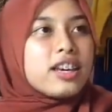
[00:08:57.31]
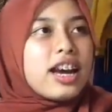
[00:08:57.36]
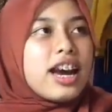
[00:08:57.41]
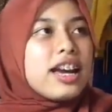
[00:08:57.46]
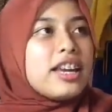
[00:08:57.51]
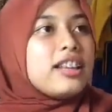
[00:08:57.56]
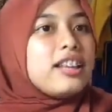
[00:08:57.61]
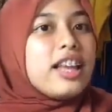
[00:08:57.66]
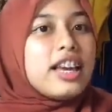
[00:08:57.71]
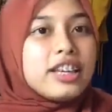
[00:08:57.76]

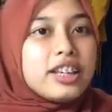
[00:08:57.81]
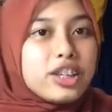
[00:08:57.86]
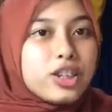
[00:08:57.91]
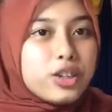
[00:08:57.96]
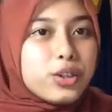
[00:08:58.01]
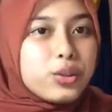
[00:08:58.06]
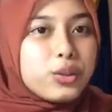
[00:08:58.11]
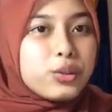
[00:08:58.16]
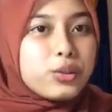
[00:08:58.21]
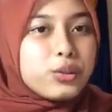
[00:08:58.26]
I like
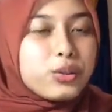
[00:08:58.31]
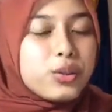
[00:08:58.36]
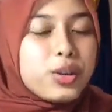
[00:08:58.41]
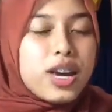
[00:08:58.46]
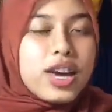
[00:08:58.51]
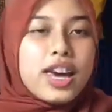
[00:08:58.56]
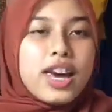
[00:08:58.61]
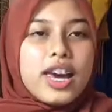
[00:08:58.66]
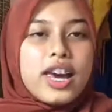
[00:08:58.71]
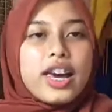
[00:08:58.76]
you,
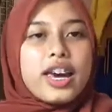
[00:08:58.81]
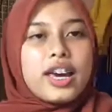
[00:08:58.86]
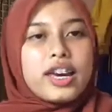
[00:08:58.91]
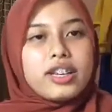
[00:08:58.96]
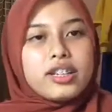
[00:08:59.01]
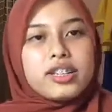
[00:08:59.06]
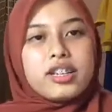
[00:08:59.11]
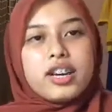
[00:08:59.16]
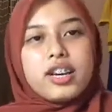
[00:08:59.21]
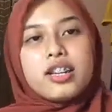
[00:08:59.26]

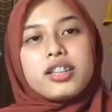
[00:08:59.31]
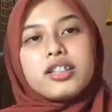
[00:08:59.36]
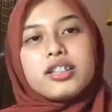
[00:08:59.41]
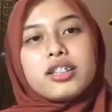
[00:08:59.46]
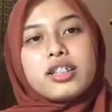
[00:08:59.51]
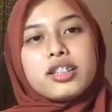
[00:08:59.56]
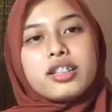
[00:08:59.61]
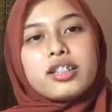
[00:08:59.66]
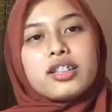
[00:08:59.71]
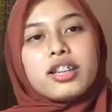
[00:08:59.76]
and
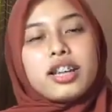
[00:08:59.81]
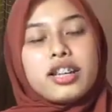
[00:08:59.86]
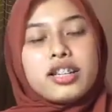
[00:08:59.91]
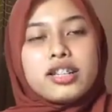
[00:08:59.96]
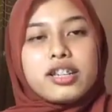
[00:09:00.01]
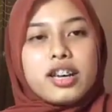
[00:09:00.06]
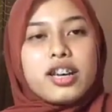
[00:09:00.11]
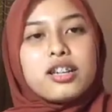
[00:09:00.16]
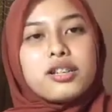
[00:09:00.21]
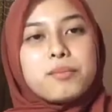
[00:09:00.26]

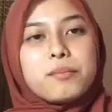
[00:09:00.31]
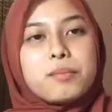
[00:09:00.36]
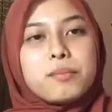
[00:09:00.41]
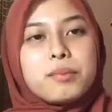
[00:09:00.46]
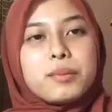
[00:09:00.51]
the other